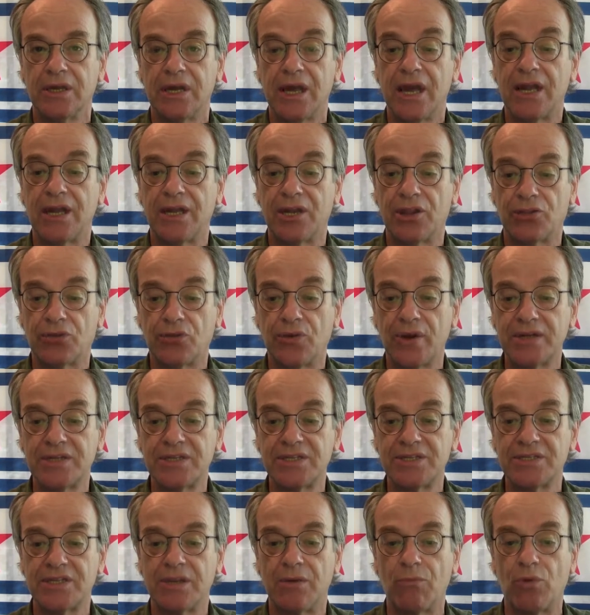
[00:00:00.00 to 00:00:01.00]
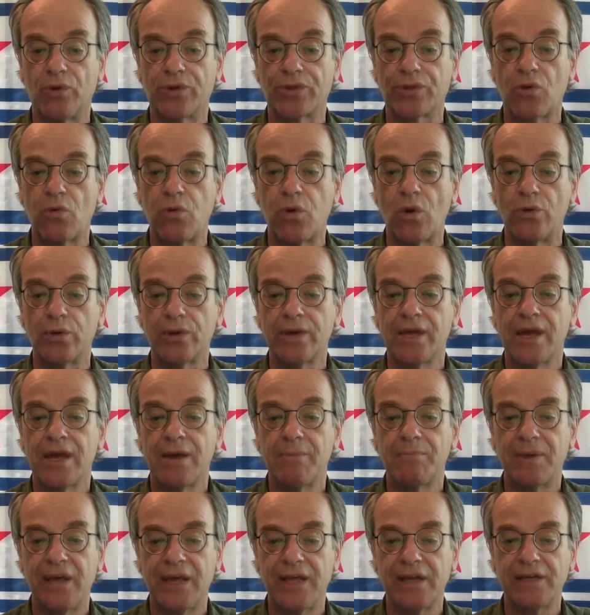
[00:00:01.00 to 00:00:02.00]
and it threatens them with, quote,
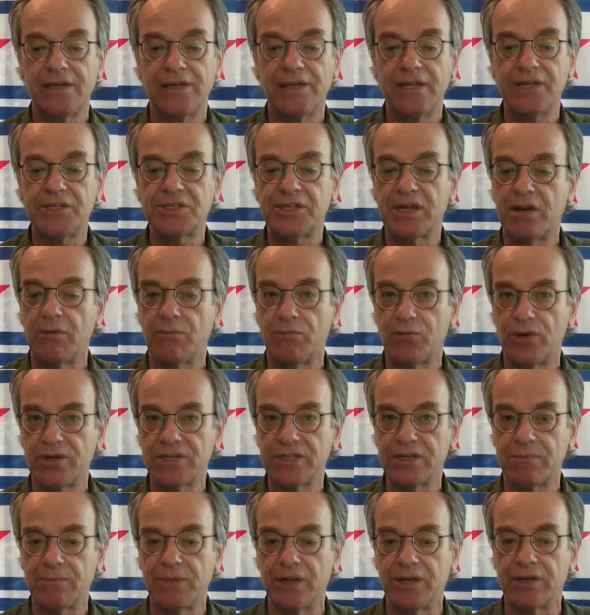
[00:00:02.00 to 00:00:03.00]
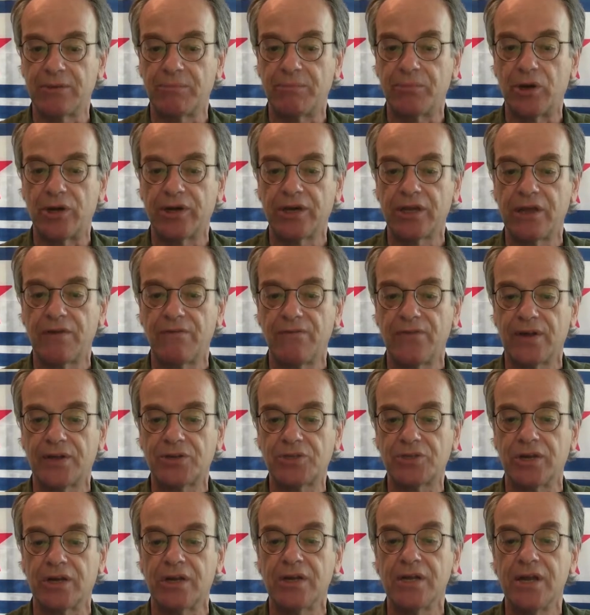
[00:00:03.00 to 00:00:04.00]
penalties and imprisonment upon
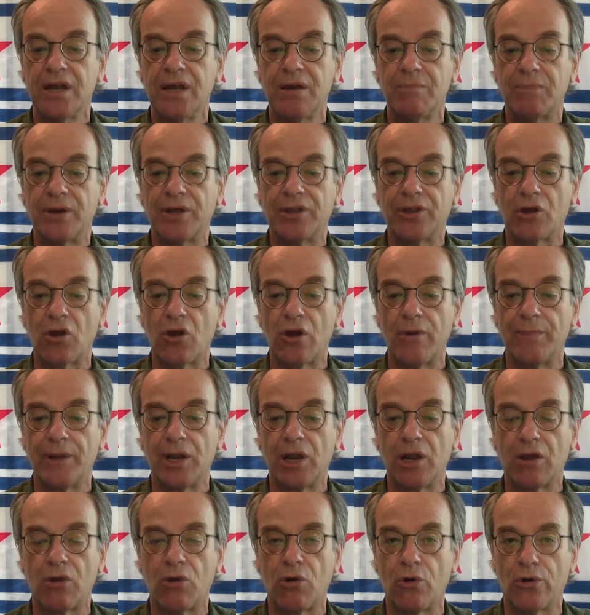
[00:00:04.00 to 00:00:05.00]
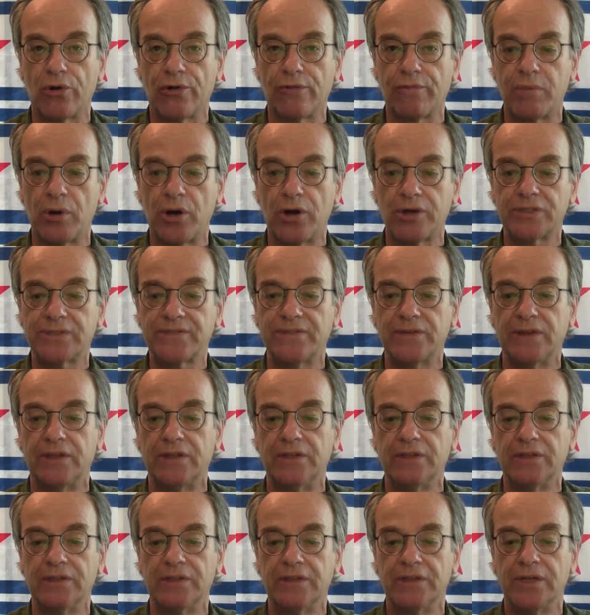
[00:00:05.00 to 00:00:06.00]
conviction by the Common Law Court of Parksville.
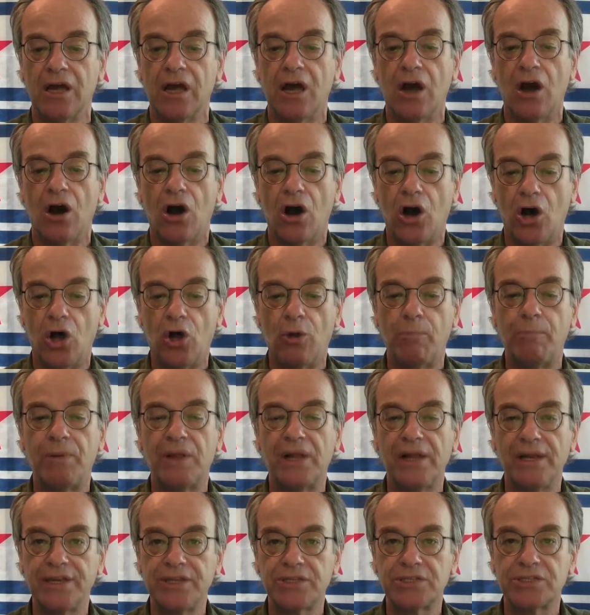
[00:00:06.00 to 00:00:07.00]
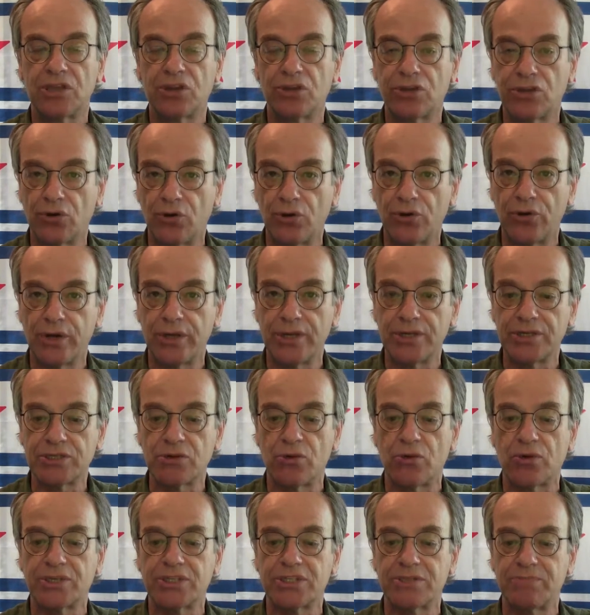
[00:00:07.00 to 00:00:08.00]
All police authorities
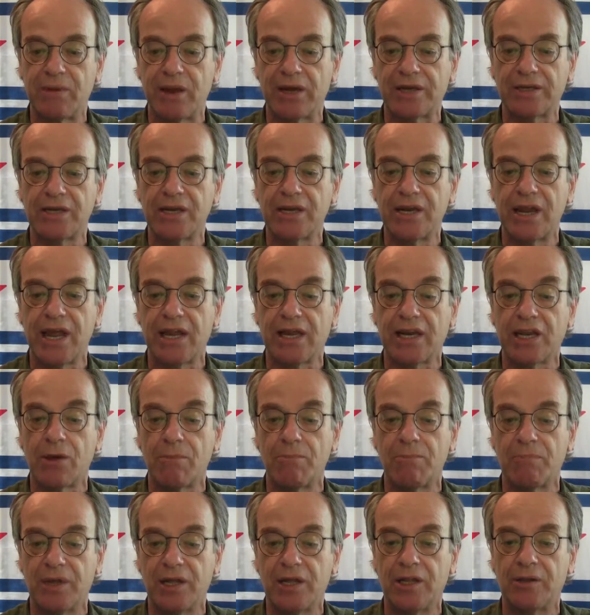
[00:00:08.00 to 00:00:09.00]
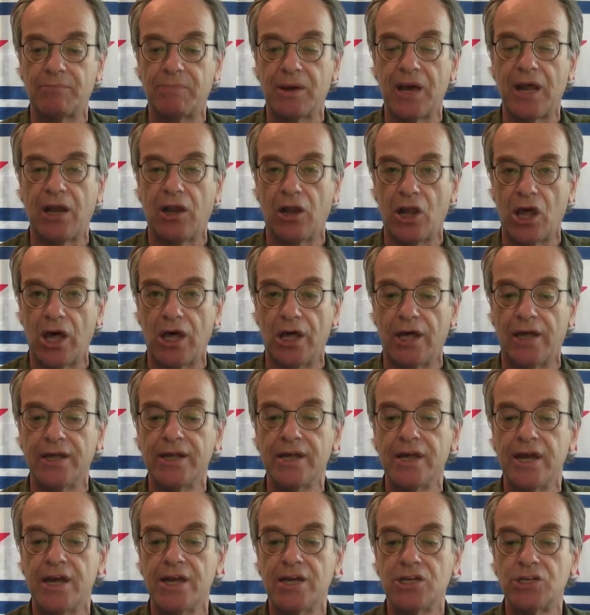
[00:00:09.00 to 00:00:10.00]
are expected and compelled by law
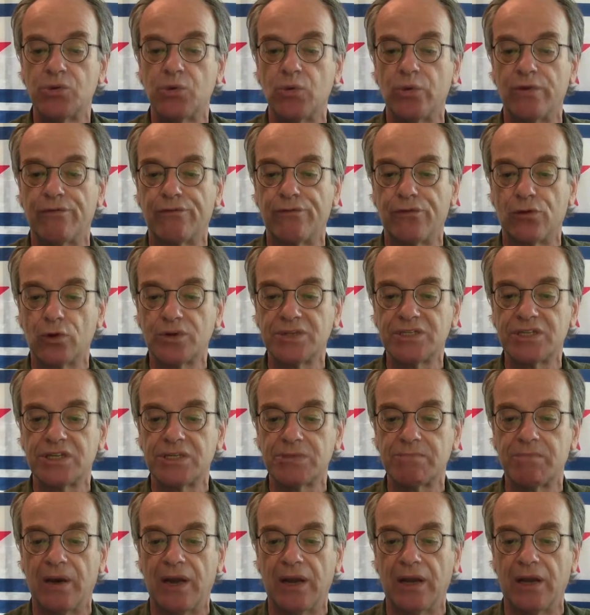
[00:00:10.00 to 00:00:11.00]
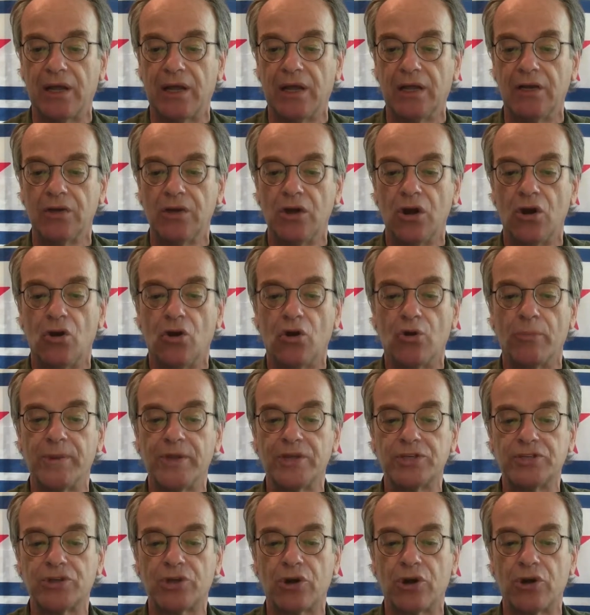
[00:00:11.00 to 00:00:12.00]
to enforce this bylaw or
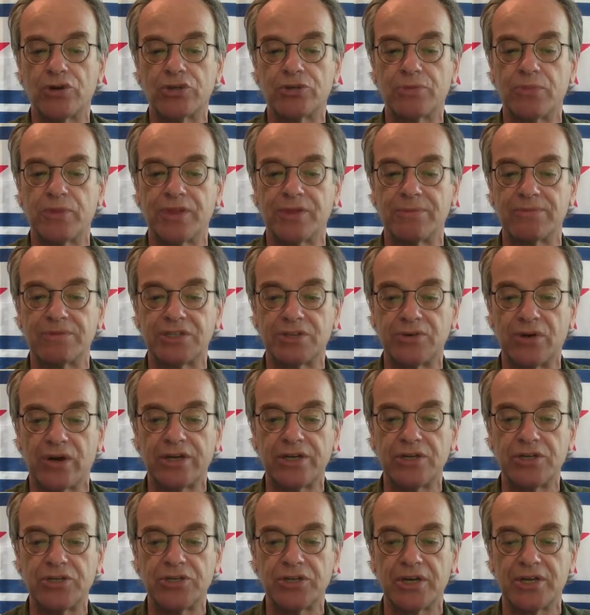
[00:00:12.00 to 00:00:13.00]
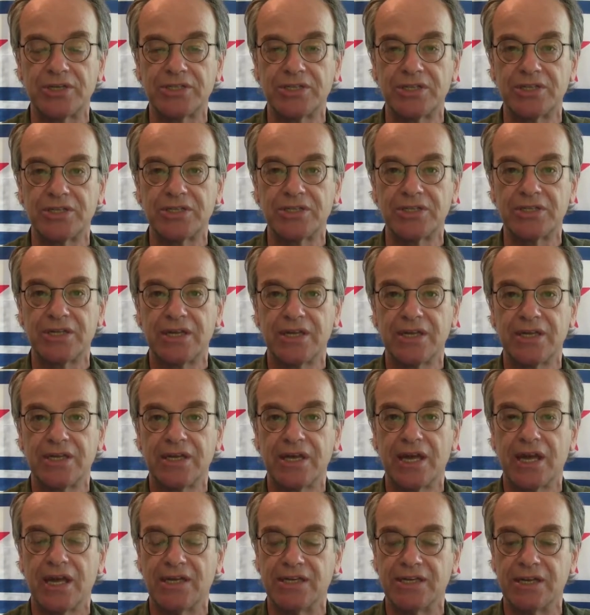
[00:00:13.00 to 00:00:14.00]
be charged with obstructing justice
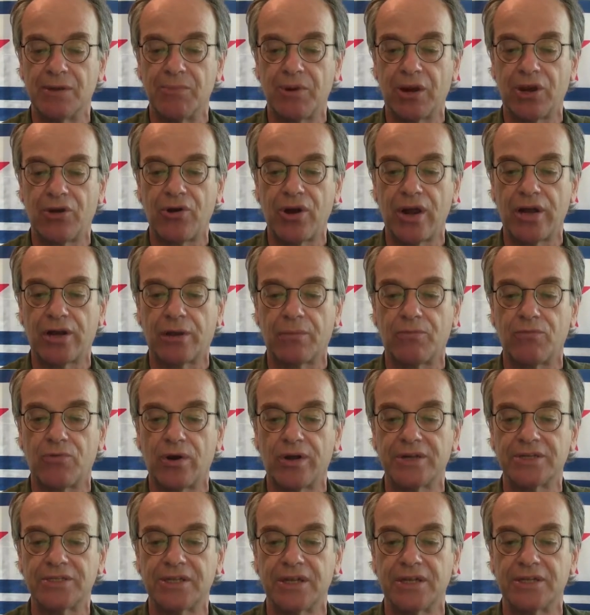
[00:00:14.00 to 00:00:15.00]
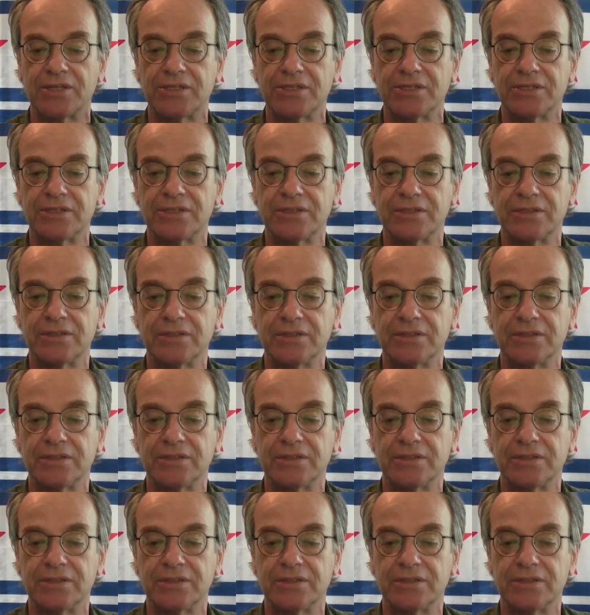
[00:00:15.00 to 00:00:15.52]
and democratic process.